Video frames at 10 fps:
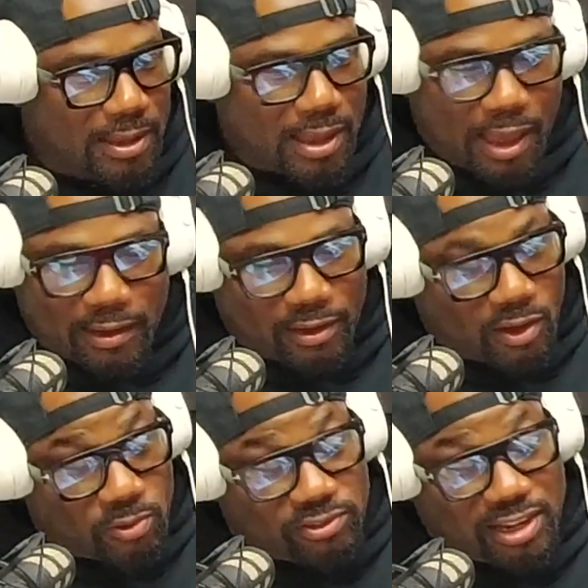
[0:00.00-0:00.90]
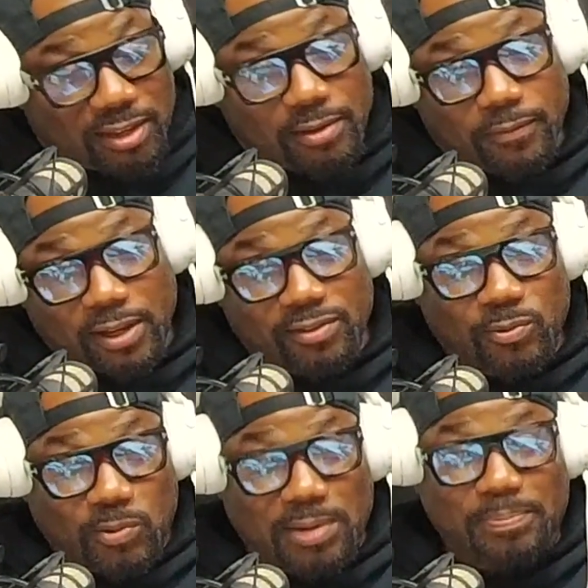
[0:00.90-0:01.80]
I can coach 10
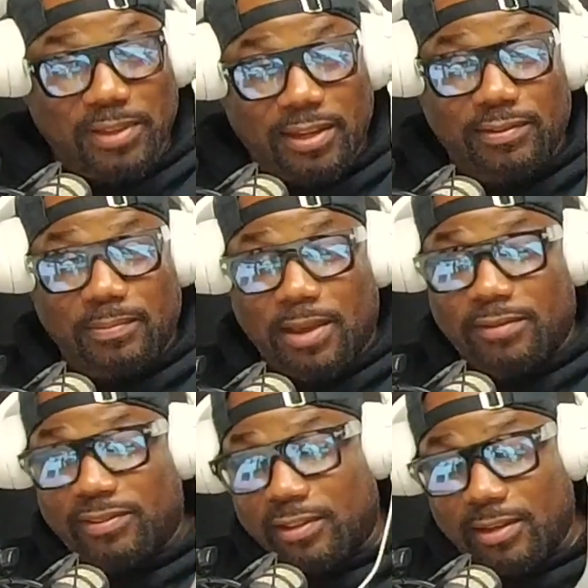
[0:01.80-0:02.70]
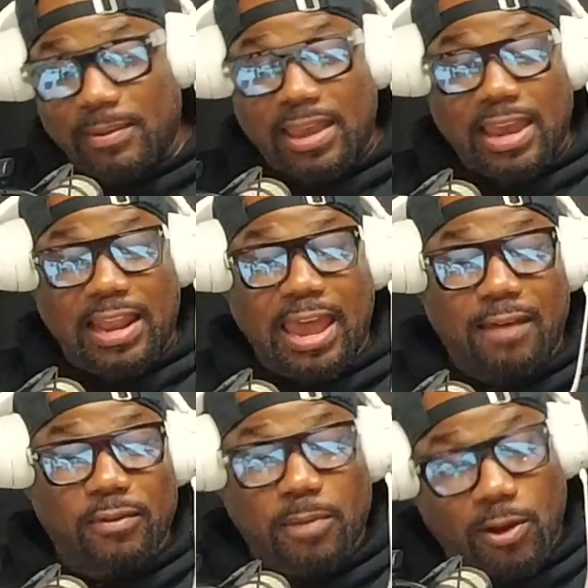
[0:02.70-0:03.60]
Division I players in my sleep and have
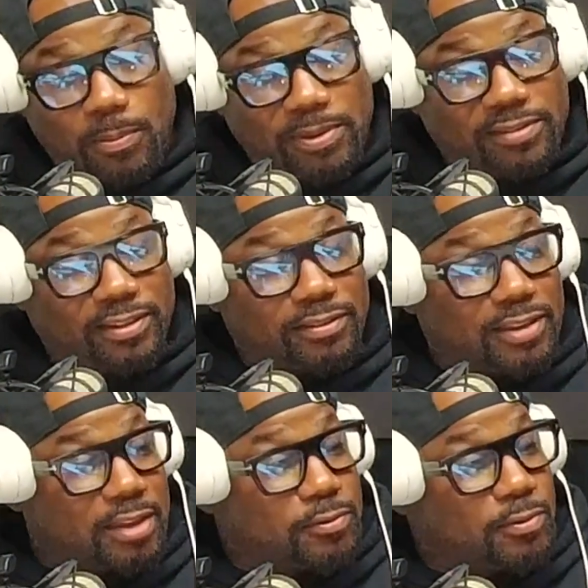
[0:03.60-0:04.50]
them all be successful